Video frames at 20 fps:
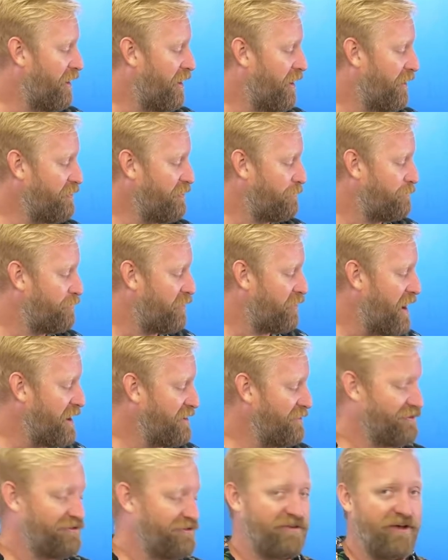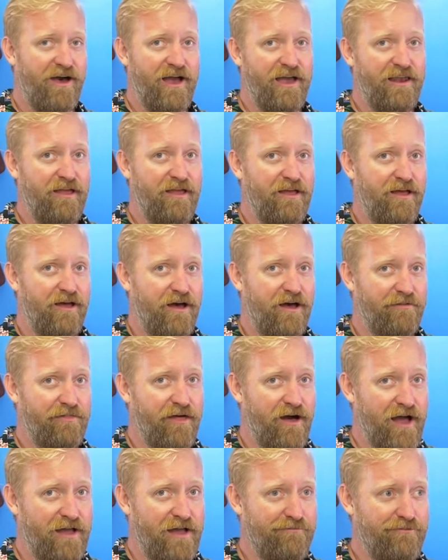on the brighter side of the
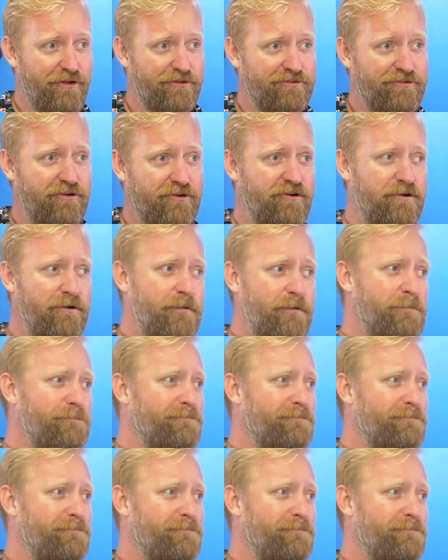high filter,